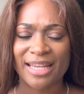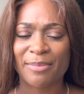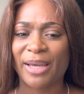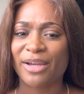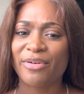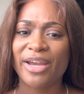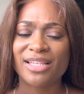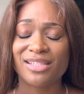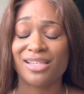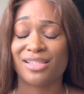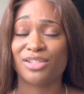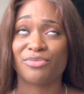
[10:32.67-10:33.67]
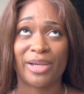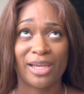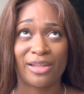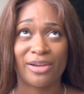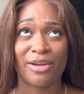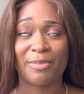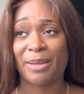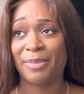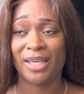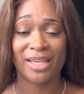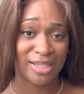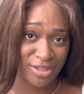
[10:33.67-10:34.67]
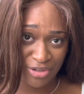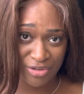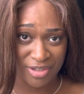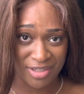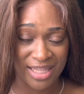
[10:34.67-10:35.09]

Am I crazy? Is this regular? Am I being extra?